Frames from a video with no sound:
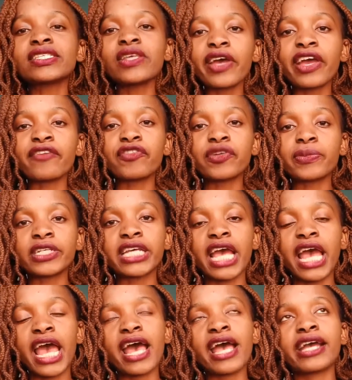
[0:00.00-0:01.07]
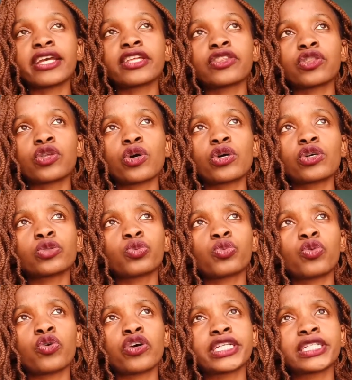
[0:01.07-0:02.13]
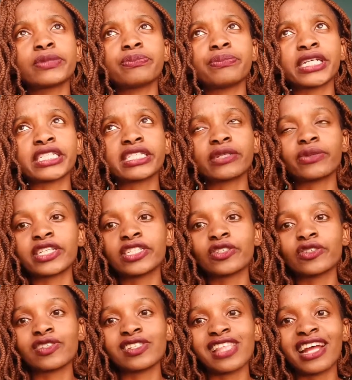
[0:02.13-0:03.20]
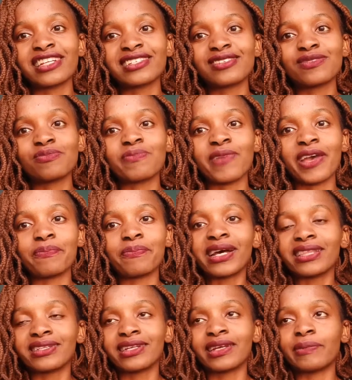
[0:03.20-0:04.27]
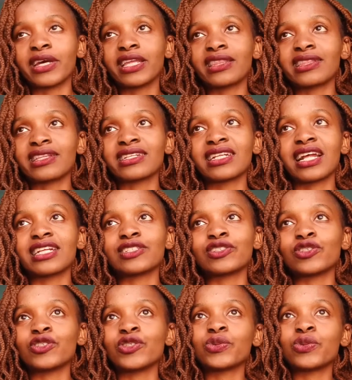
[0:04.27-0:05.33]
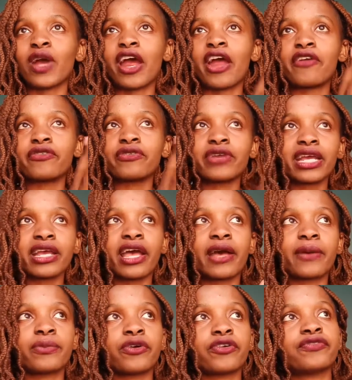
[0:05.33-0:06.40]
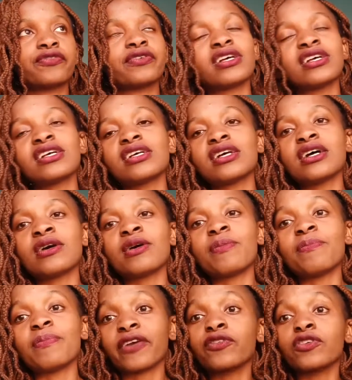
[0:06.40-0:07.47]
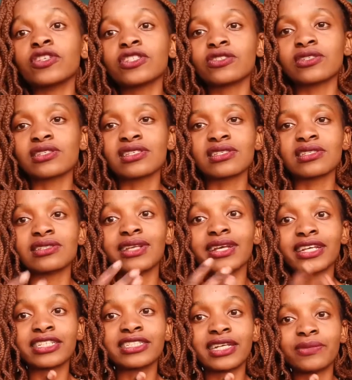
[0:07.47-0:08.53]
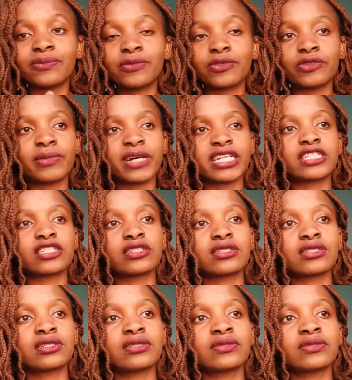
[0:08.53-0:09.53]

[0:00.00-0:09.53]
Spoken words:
So everybody, I thought what better way to start my birthday month than to do a recap of my photos za kitambo, but